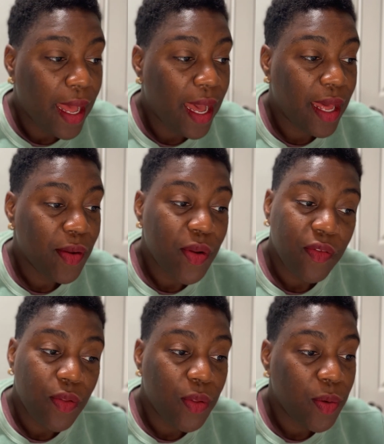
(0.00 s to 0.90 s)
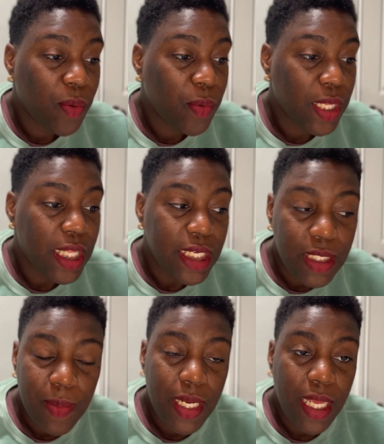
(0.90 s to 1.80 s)
I don't know if the Lord will
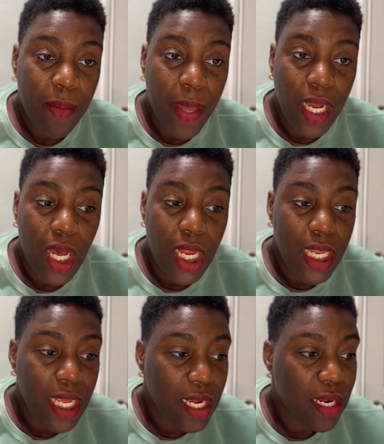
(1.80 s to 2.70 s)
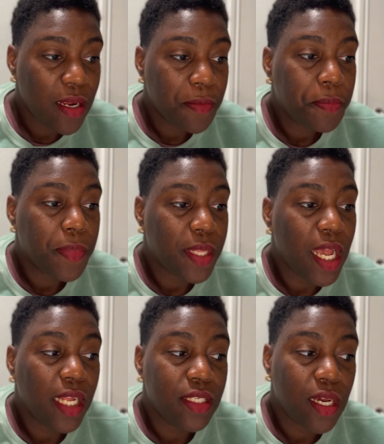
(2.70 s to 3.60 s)
release me to get back on there.
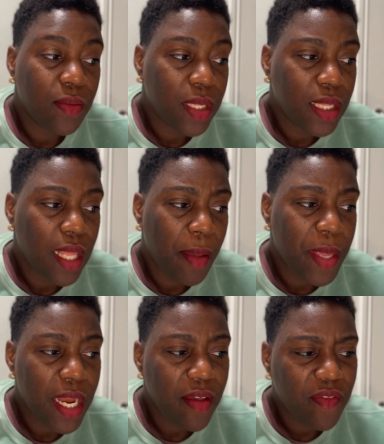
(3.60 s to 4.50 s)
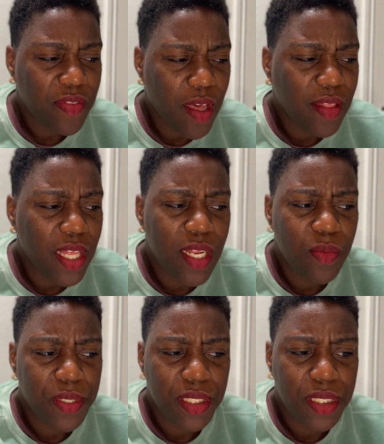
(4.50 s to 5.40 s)
I don't, I mean, I've thought that
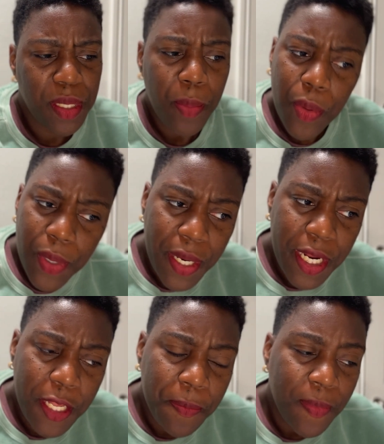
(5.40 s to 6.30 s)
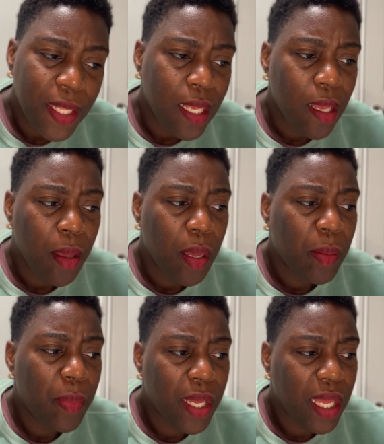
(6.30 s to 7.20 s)
it was temporary
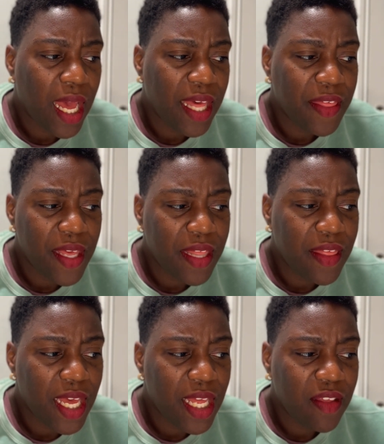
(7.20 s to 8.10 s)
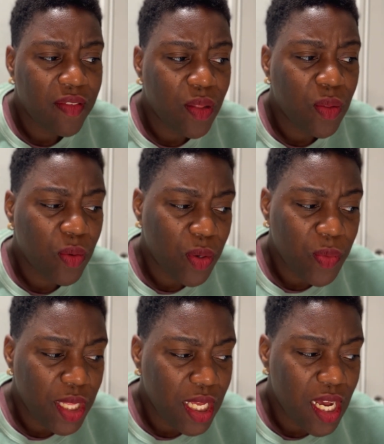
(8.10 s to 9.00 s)
but I think that if the Lord
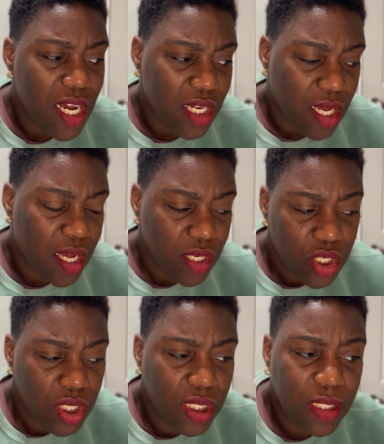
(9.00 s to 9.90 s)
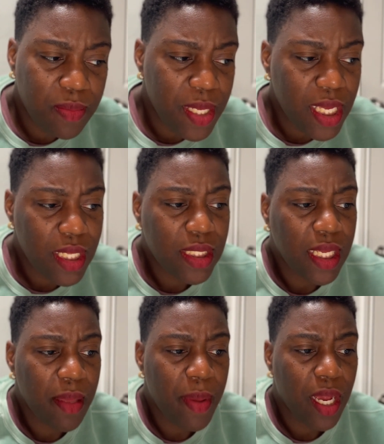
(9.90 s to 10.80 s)
really unctions me to
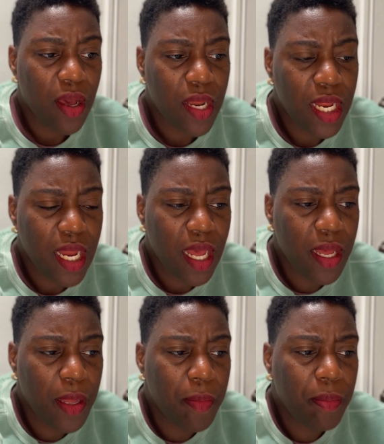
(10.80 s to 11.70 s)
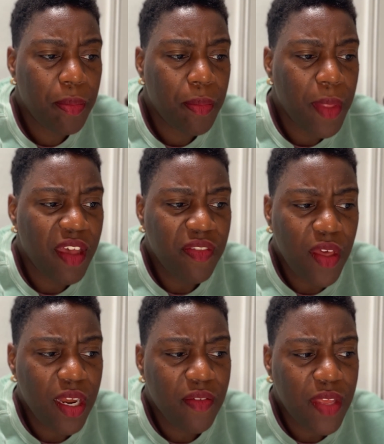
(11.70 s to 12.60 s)
get back on it, um, I've
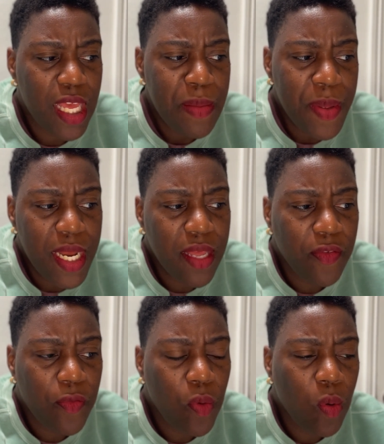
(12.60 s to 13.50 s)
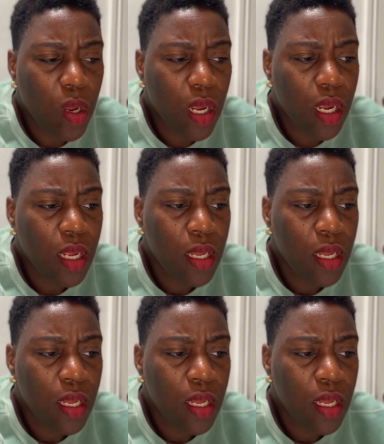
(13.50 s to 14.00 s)
thought of keeping it for